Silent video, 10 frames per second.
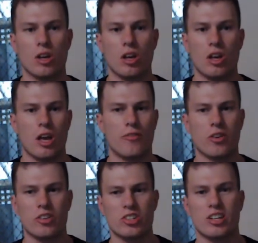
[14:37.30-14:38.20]
if you're
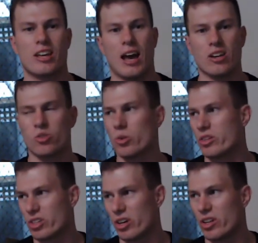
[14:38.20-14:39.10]
just a casual that's
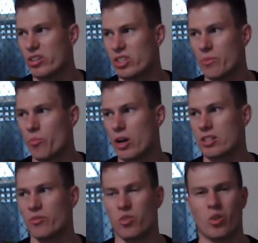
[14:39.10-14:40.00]
only sim
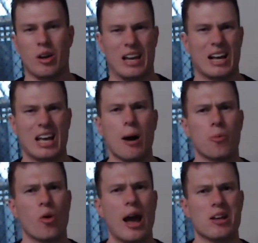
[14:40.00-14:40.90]
racing for like a
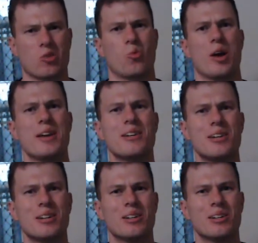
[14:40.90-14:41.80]
couple hours a week,
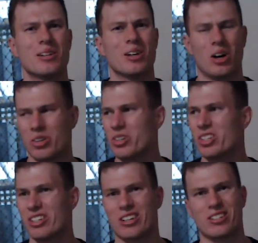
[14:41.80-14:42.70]
I do
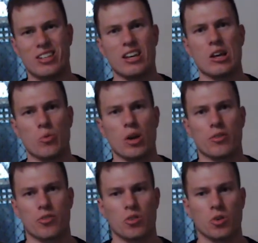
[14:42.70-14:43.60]
suggest sticking
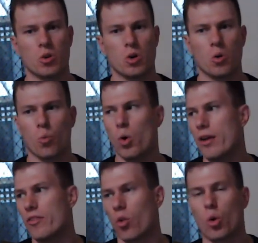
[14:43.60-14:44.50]
with
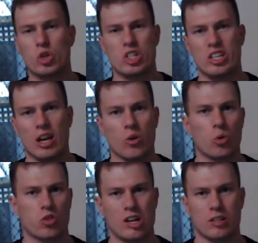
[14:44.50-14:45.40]
whatever Logitech or
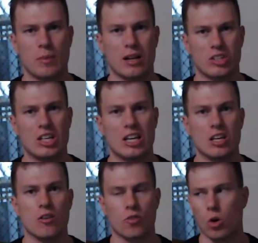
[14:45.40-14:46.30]
Thrustmaster gear
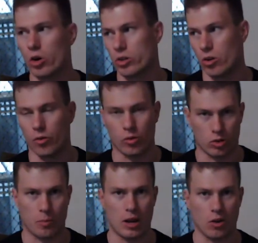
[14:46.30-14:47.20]
you've got, or
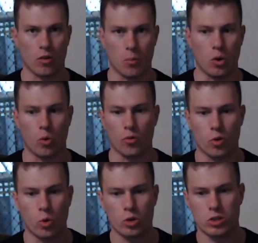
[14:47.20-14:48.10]
depending on the model, of
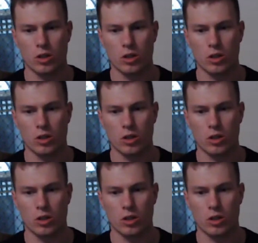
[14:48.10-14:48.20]
course.